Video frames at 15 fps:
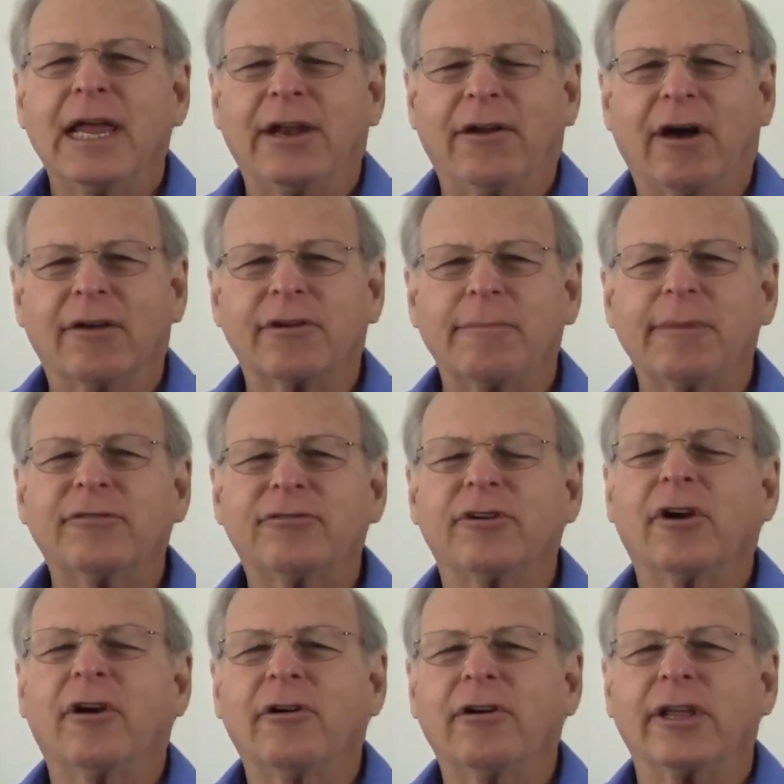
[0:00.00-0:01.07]
Now, as I
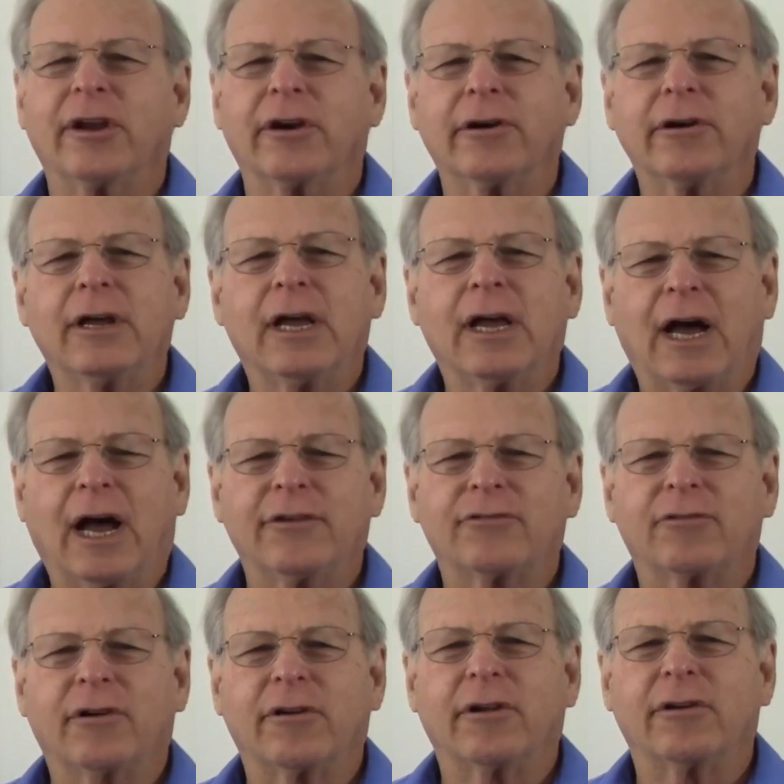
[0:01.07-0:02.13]
mentioned earlier, I
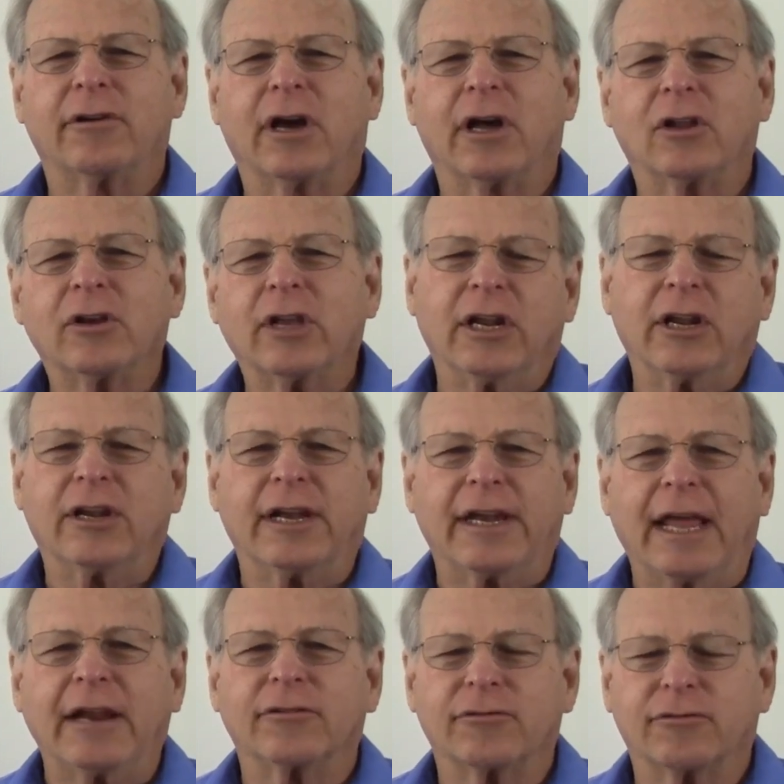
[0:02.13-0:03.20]
started looking into
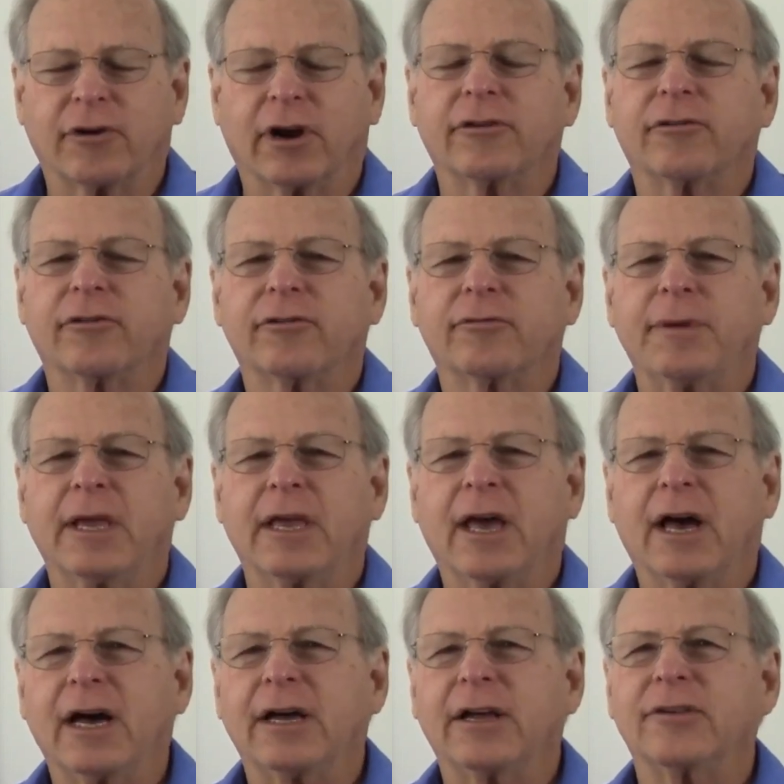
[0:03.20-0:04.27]
data structures
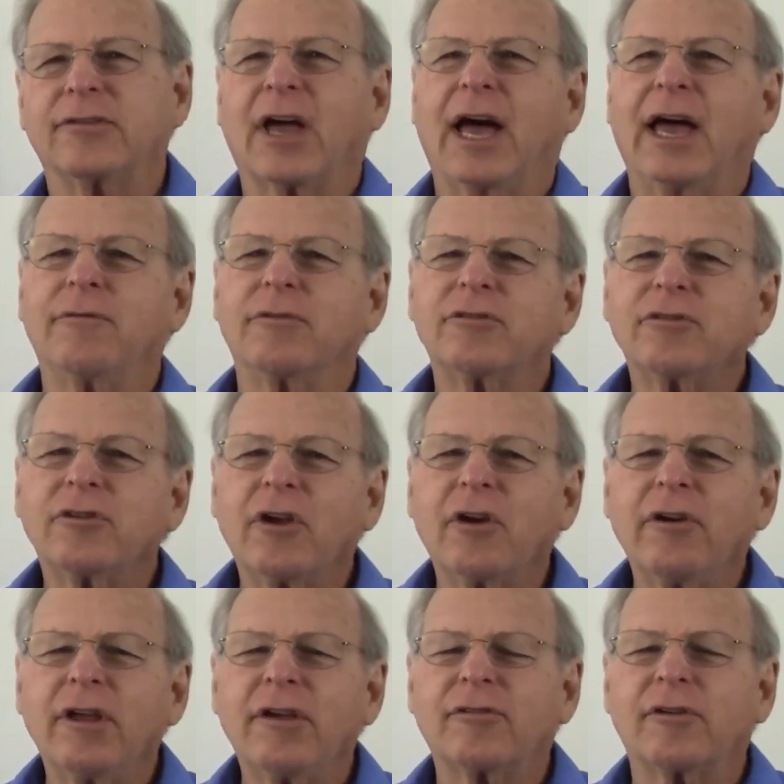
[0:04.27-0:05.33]
because I was
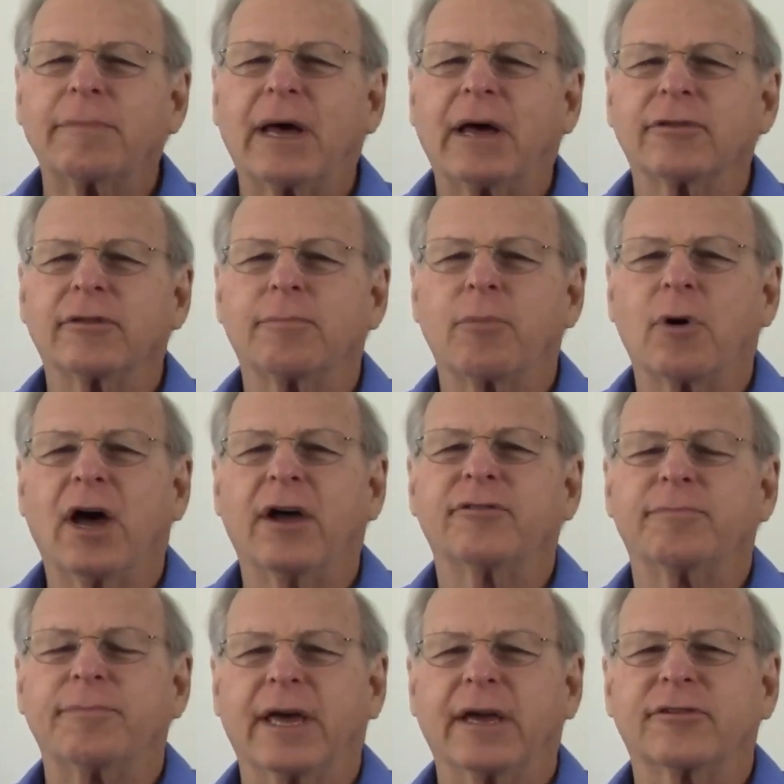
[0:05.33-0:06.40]
curious about the
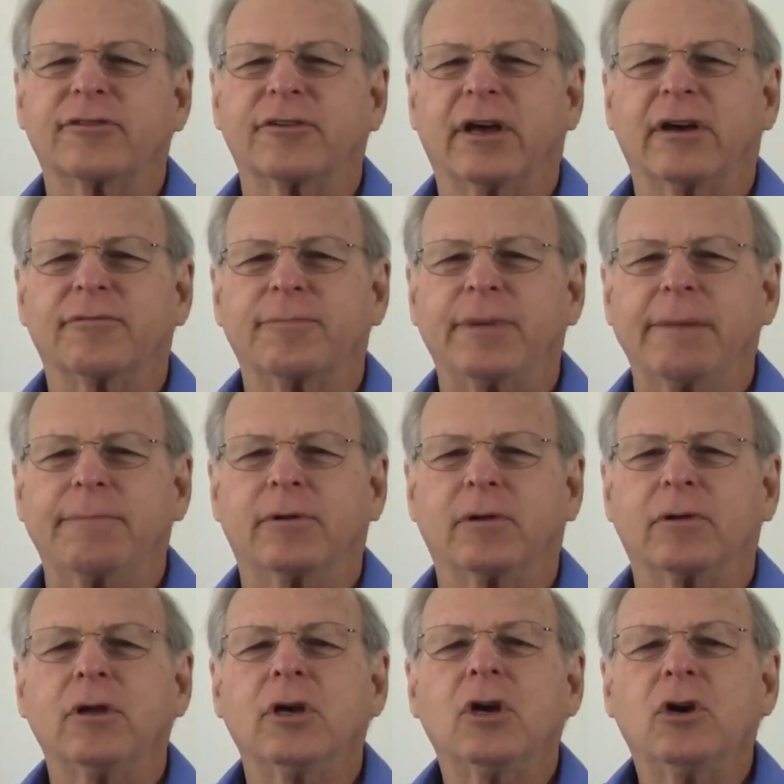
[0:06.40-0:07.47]
prospects of
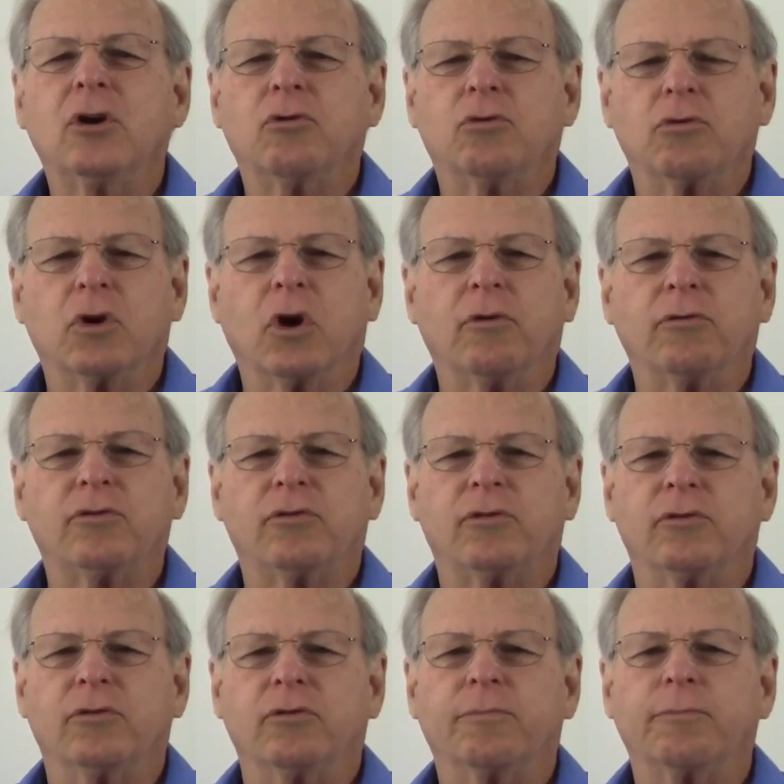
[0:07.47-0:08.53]
people who go
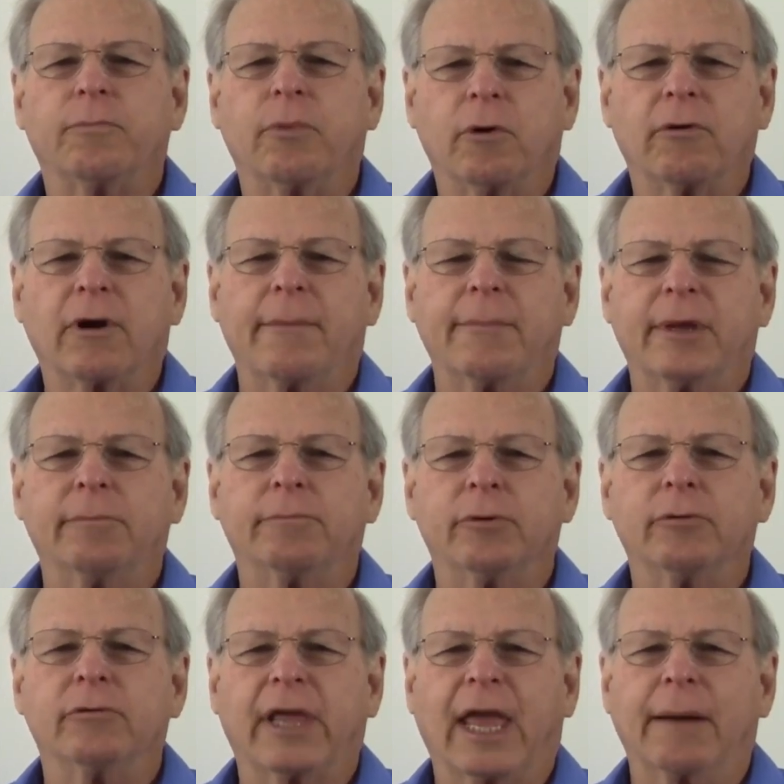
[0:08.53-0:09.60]
to programming
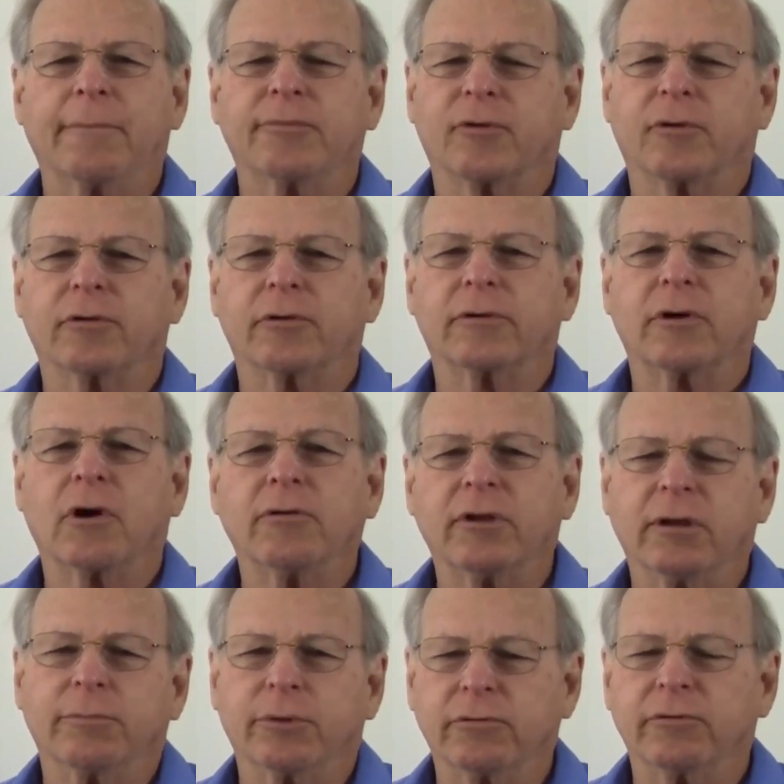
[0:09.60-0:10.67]
boot camps or
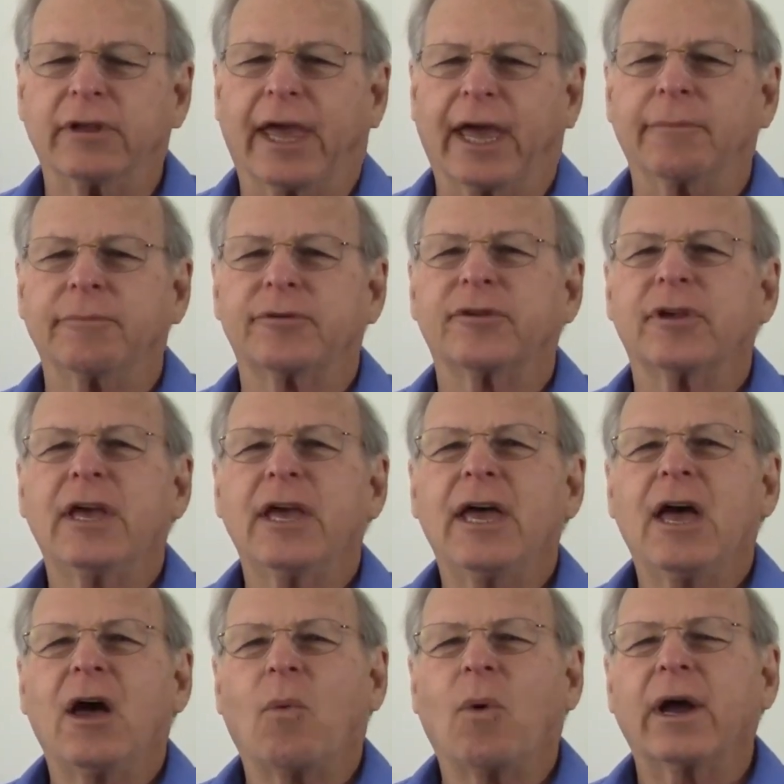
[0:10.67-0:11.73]
coding boot camps,
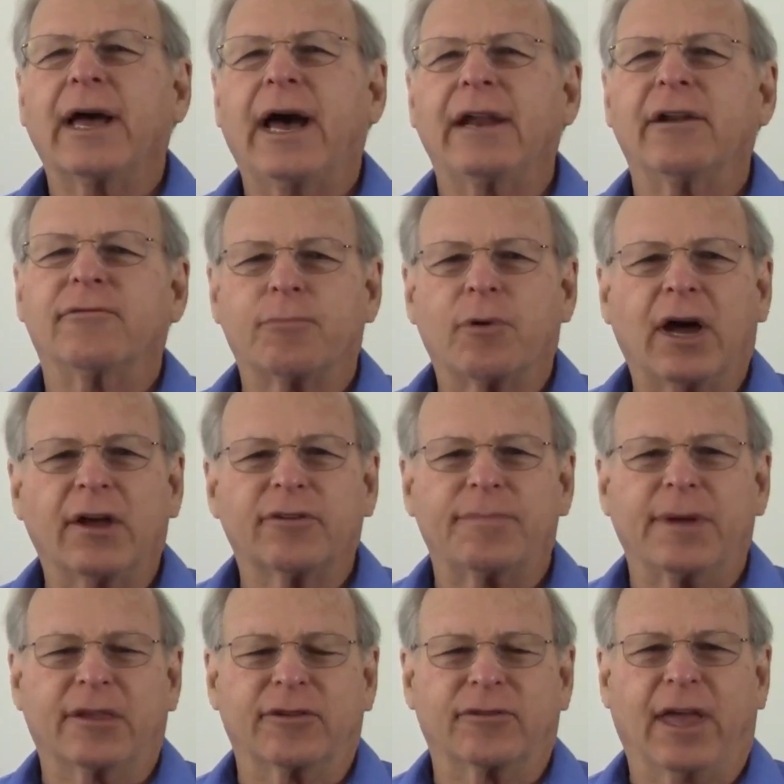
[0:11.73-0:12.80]
what kind of
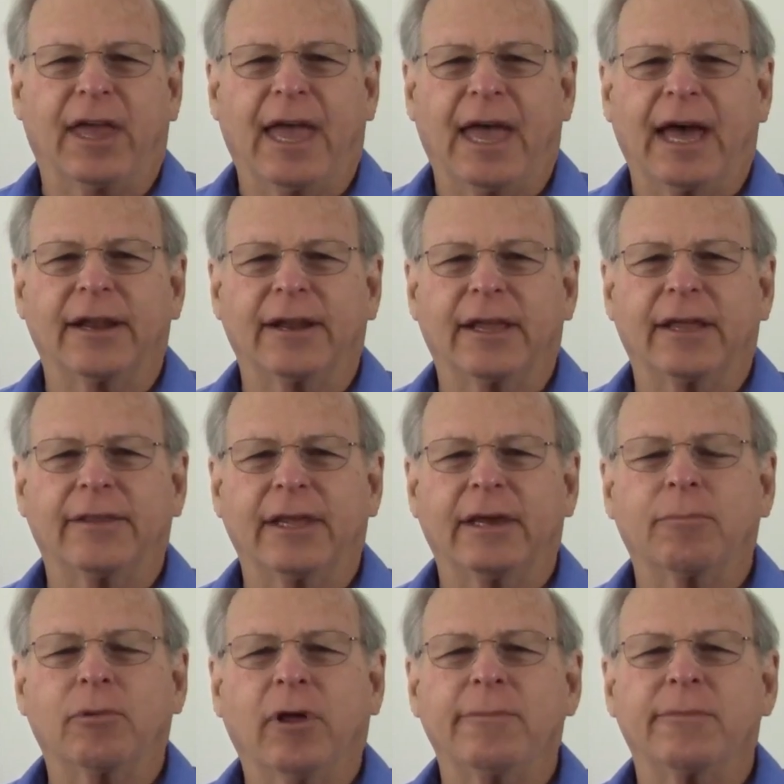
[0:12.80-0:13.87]
prospects they had in the
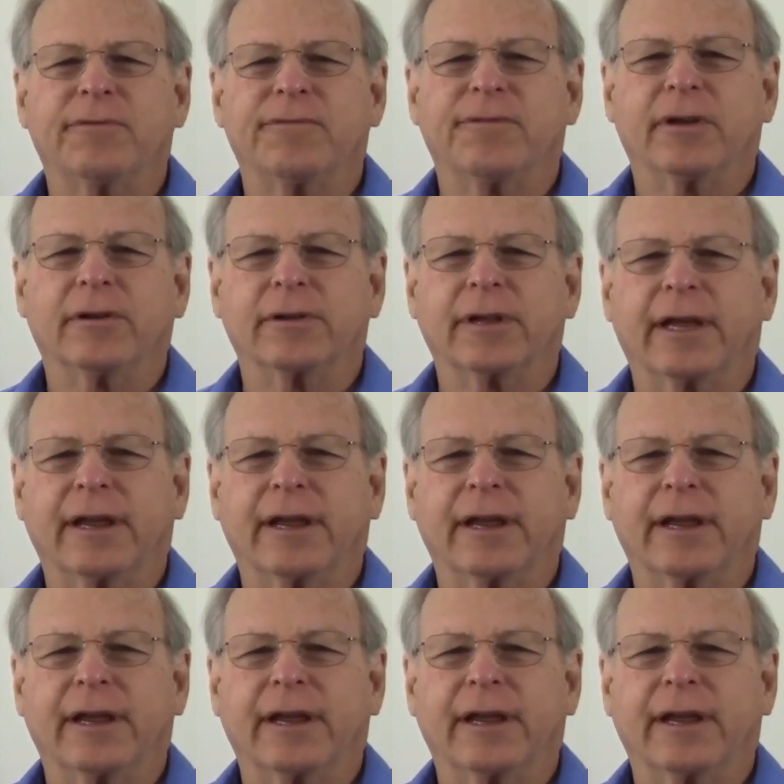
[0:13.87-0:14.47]
employment field.